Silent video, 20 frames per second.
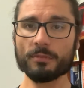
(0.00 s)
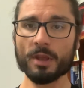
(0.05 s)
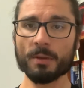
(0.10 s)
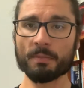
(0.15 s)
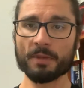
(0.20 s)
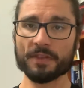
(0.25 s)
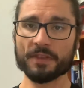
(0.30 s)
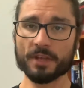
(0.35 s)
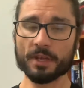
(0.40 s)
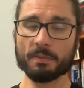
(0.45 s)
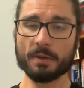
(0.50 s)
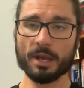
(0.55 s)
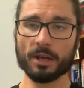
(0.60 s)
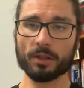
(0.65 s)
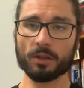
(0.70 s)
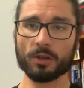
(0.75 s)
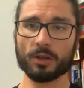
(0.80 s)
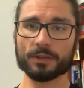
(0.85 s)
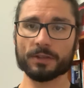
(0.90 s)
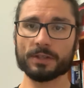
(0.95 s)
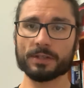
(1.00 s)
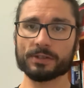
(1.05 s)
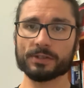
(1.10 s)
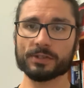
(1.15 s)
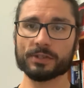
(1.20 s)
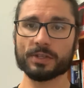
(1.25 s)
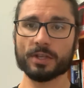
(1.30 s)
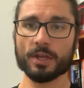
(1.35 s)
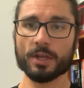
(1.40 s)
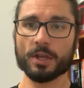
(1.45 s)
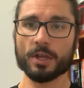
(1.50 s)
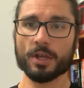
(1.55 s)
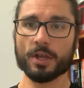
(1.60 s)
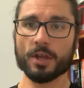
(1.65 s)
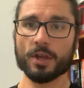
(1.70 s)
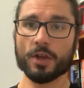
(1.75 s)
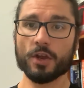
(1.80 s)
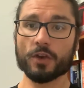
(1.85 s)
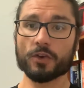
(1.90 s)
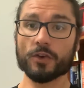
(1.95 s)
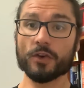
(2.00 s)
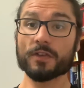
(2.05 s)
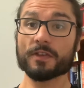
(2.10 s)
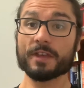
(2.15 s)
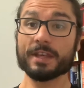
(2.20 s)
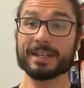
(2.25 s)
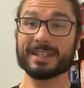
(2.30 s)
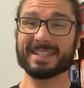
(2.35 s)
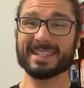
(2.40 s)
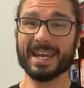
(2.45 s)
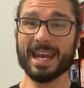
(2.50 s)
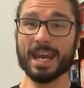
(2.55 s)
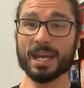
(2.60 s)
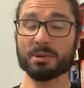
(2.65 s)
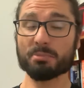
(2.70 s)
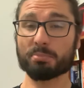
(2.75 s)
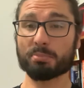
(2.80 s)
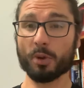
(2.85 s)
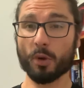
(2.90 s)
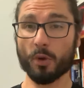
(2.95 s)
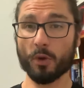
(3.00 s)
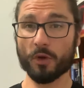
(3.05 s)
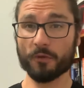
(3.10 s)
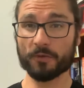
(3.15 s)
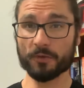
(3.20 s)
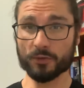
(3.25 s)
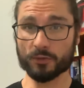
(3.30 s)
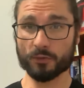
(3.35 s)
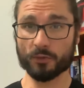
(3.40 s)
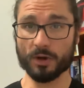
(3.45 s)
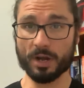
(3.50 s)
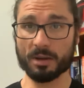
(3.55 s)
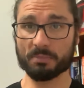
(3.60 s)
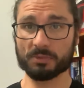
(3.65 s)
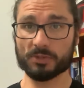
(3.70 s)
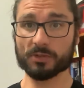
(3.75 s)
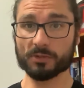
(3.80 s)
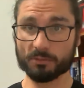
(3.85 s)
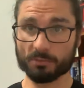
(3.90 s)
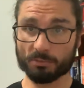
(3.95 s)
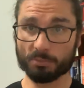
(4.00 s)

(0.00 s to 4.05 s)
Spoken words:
But think about it like this. Don't you think 10 perfect reps